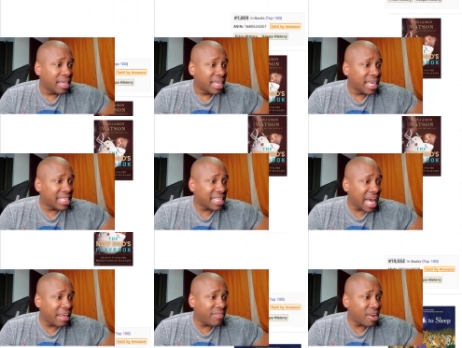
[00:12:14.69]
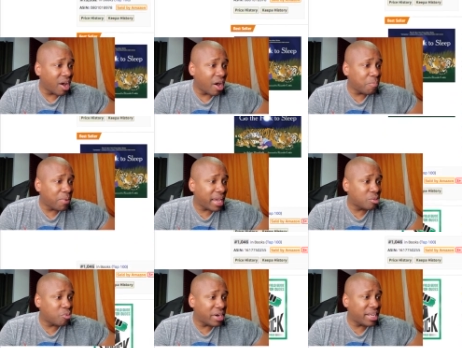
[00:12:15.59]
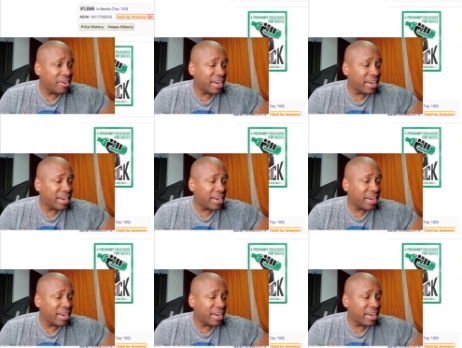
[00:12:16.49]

He's not even on page one here,